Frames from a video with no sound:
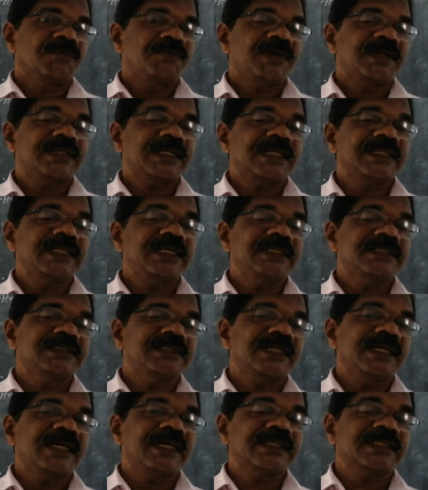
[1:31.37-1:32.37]
What are the
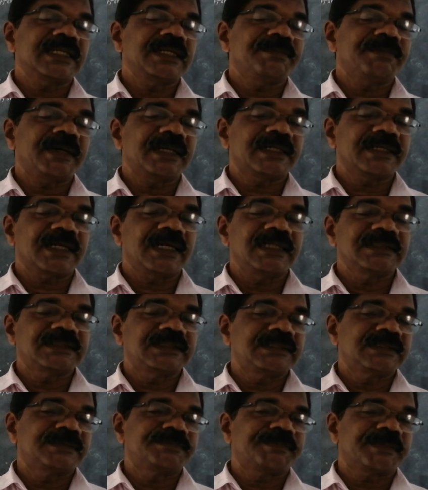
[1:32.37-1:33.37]
charged
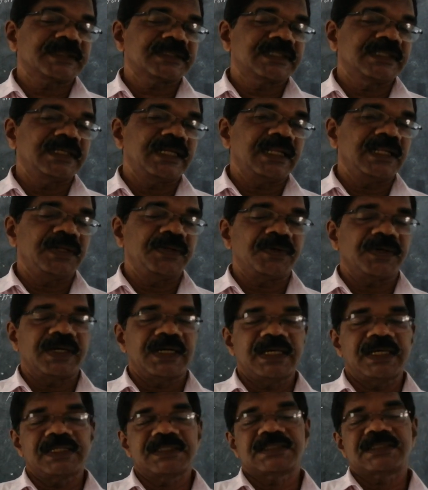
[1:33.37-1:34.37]
particles present in the
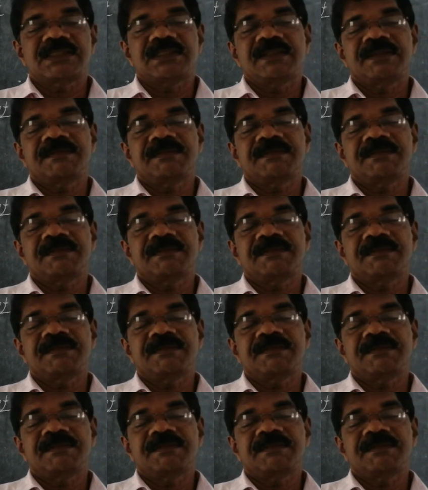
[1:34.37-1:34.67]
nucleus?